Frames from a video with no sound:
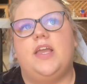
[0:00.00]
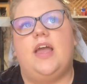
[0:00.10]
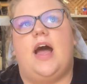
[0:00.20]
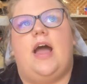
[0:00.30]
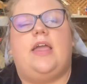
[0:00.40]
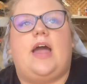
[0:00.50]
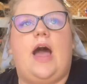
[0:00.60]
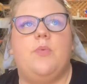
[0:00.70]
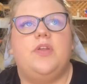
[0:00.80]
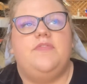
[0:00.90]

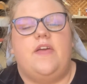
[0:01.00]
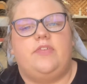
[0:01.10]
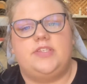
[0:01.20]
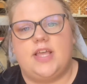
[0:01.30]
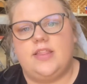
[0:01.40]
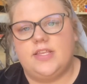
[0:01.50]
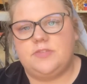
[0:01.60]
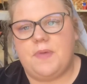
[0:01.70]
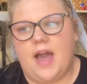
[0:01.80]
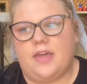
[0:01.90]
I would have never said
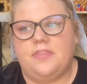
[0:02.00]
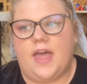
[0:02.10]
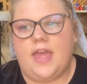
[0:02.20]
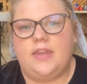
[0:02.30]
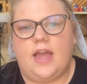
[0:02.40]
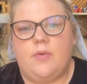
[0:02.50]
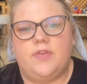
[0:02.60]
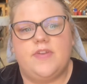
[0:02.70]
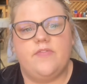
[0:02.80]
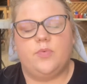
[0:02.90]
this back then. I would
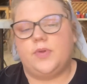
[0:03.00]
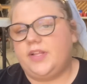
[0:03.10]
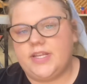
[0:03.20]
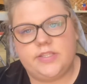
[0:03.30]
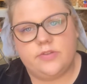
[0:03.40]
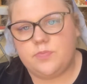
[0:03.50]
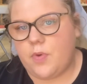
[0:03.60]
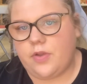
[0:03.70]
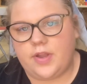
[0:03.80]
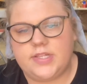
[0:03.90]
have never realized I was
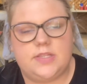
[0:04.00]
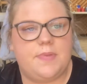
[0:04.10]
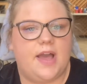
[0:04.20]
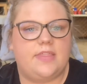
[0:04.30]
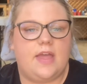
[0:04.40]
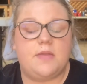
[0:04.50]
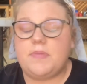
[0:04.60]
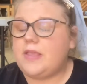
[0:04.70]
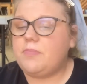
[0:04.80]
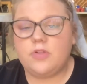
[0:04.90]
boy crazy back then.
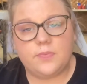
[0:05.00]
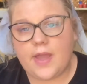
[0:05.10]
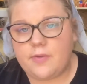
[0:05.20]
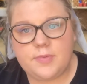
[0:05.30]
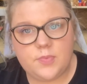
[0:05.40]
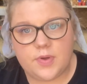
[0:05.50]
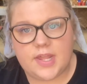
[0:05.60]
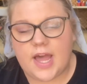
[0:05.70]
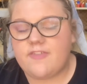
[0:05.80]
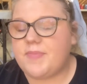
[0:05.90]
People around me would
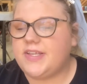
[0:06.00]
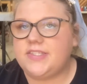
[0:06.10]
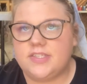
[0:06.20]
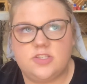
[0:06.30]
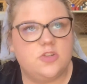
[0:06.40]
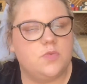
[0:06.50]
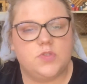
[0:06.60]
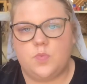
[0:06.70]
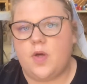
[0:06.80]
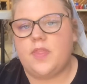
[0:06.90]
have. My sister
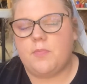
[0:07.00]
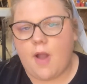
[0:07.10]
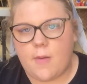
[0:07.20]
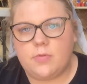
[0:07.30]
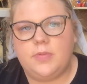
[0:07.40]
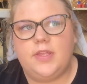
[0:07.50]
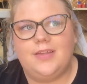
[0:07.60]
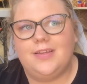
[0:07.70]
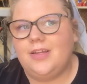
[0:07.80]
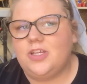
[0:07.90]
was one that
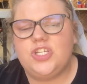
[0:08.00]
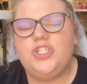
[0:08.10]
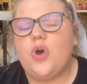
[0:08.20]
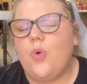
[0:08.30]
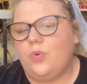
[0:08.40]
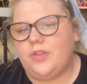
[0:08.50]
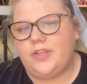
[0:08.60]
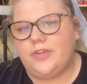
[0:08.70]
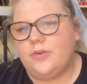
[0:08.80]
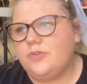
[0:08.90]
she totally
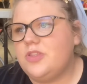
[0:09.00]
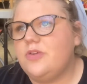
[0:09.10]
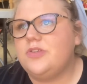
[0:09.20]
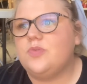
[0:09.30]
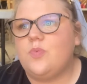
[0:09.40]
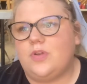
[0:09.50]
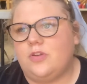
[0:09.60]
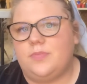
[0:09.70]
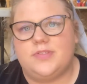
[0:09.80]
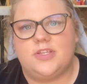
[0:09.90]
knew. There was
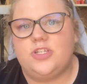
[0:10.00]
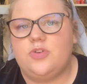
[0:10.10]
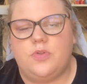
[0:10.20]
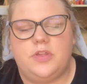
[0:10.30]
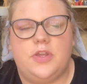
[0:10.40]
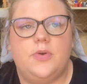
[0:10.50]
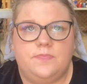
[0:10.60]
100%, she totally knew.